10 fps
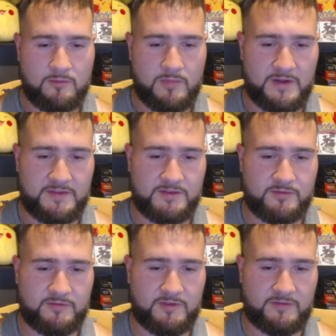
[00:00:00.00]
Bought this for
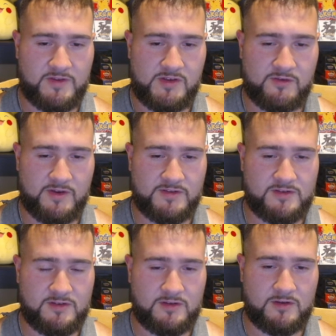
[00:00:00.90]
50
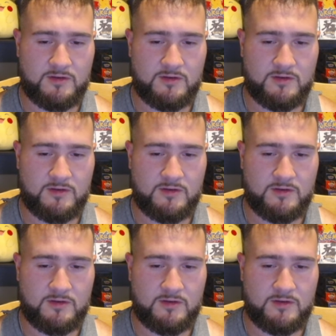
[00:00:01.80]
USD.